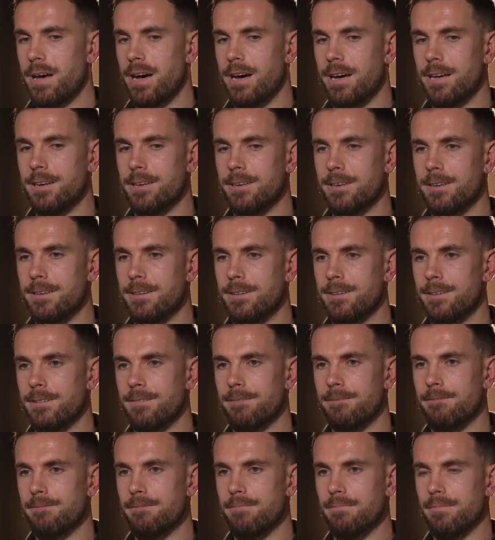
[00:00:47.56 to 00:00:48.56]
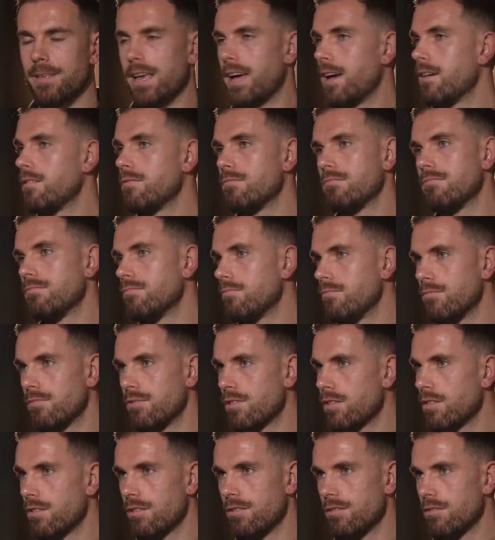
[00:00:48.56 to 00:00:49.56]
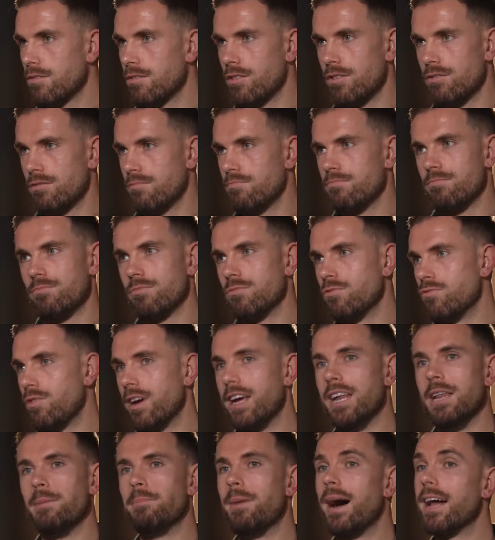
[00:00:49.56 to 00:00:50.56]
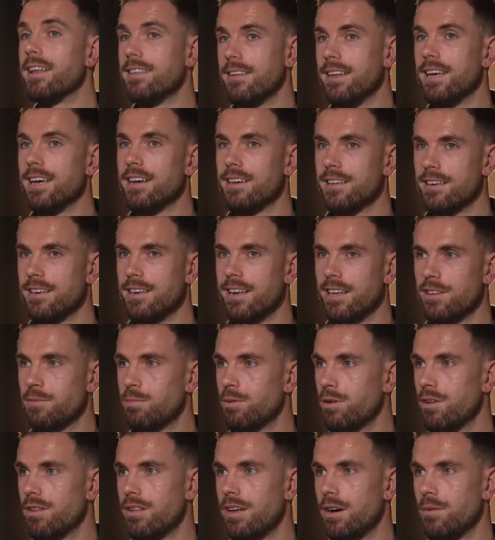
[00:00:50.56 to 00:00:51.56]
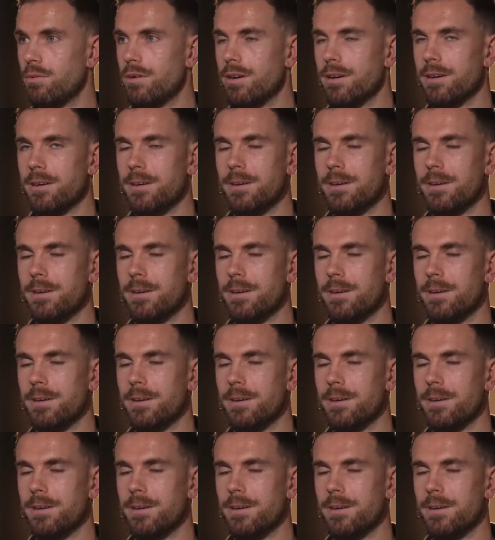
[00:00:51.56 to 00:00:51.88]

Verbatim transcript: and yeah, really bad day. Let's put it that way.